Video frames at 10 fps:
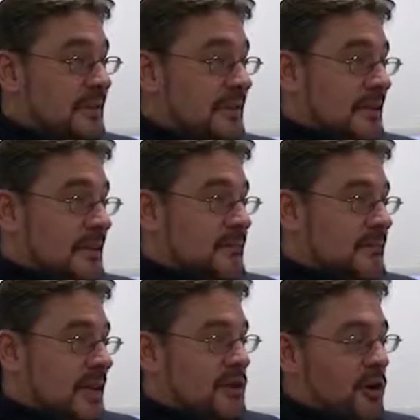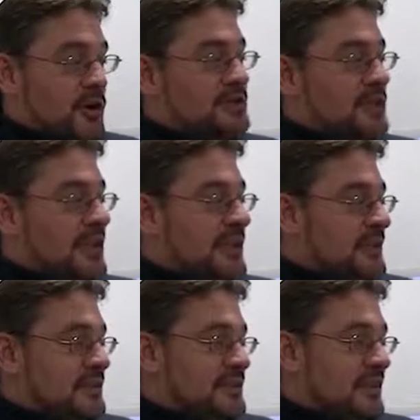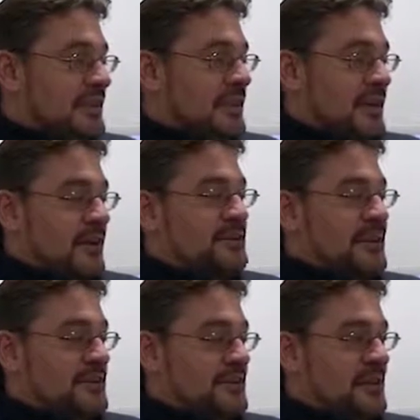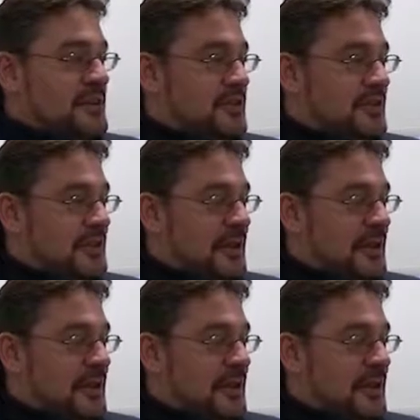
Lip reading: They're not seen as a kind of destination.